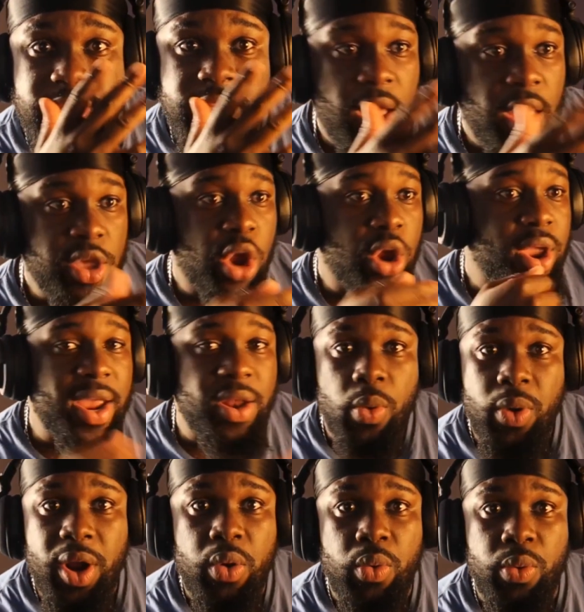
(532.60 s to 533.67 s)
You're in
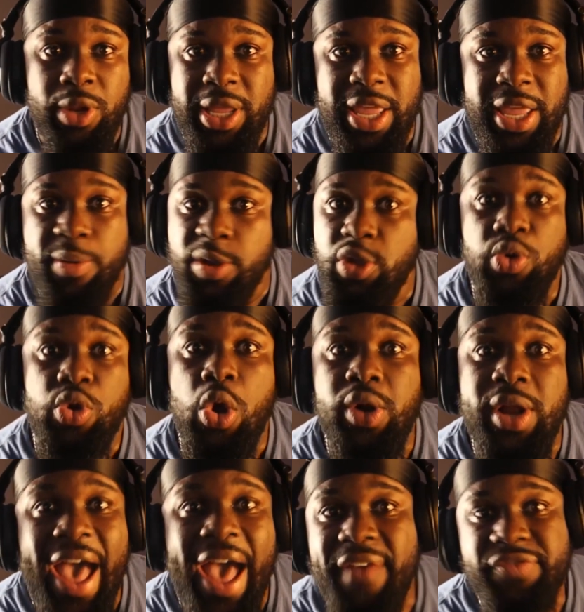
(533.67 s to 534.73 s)
one and only keeper. You don't
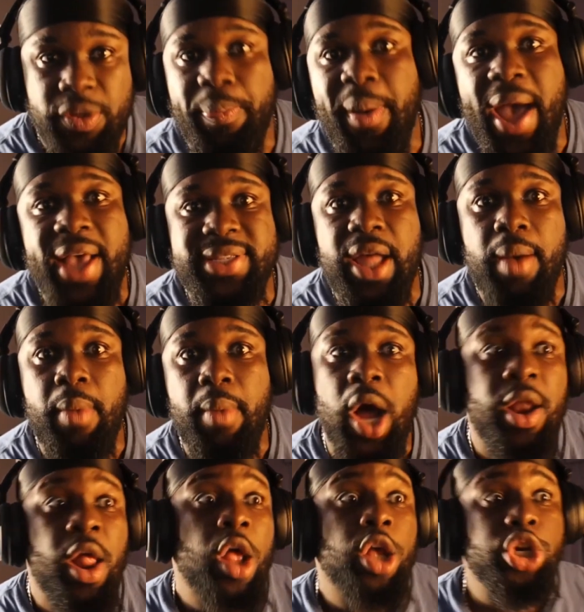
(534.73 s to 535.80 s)
have to pass that ball.
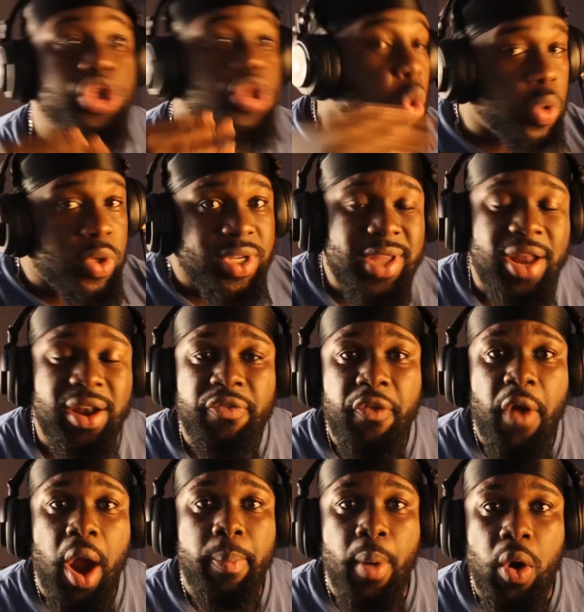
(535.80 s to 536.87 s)
Shoot it at the
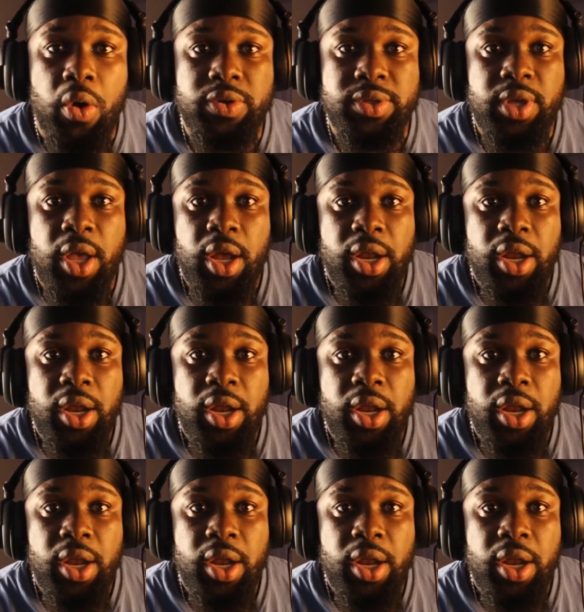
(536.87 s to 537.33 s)
far post.